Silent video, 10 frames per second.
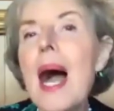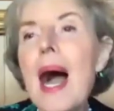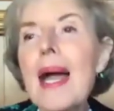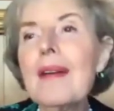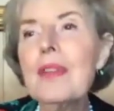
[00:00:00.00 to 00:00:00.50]

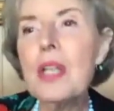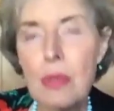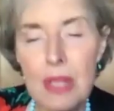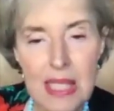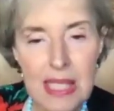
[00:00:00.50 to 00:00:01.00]
I have
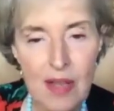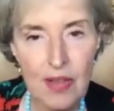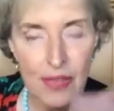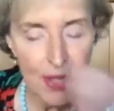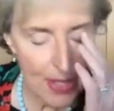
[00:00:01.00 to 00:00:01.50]
noticed
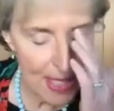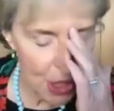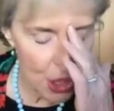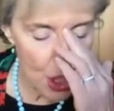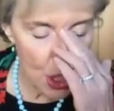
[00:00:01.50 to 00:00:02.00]
that there is
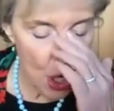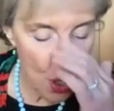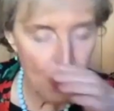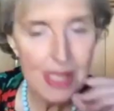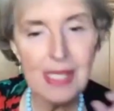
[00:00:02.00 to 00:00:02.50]

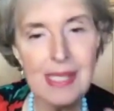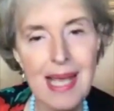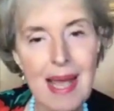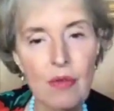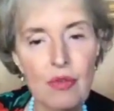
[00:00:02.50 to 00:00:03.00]
no
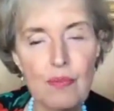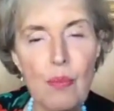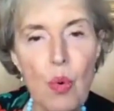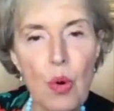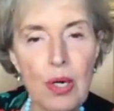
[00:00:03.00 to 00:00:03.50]
sound
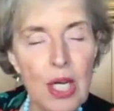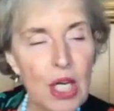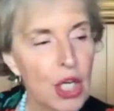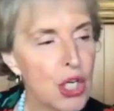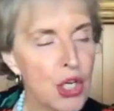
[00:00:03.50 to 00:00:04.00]
more
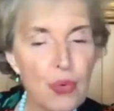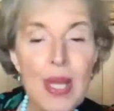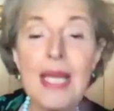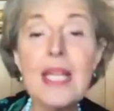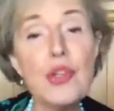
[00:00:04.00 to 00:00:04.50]

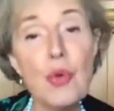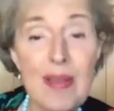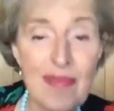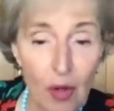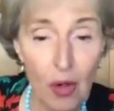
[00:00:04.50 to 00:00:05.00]
shrieky
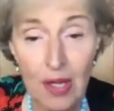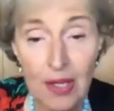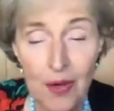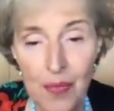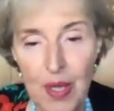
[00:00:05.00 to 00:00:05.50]
joyful
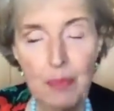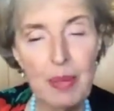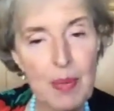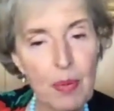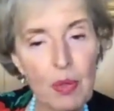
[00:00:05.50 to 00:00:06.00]
than
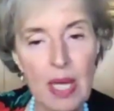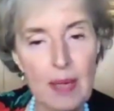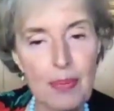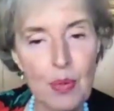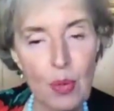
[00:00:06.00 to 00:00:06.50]
people in a
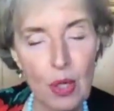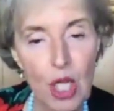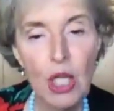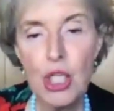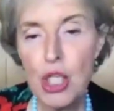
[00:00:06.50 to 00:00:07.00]
pool,
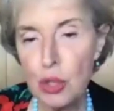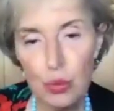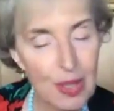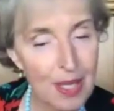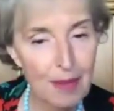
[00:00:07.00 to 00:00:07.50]

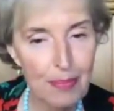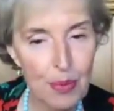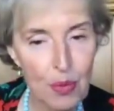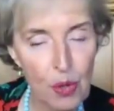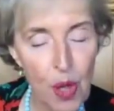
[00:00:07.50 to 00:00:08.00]
children in a
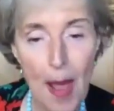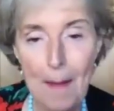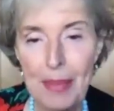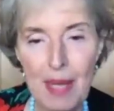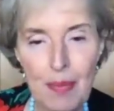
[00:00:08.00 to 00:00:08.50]
pool.
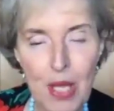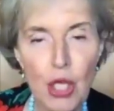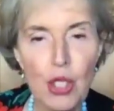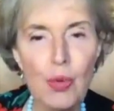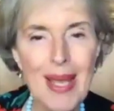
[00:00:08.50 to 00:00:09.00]
People,
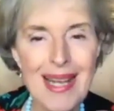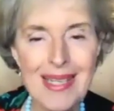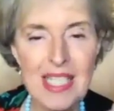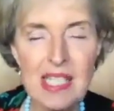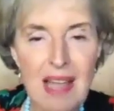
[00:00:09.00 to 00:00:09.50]
you can't
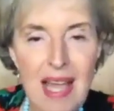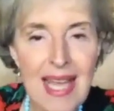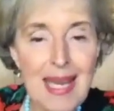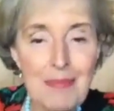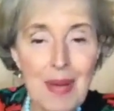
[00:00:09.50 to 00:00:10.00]
dislike
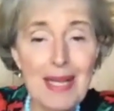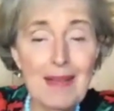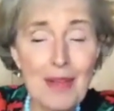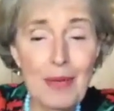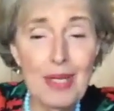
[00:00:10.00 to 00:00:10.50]
anybody if
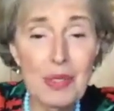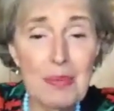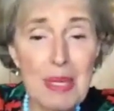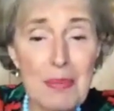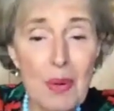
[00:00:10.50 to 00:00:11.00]
you're in a
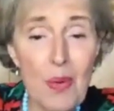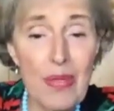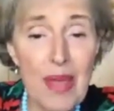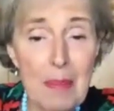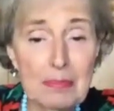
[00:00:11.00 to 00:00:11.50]
swimming pool with
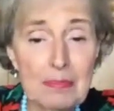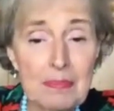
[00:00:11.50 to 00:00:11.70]
them,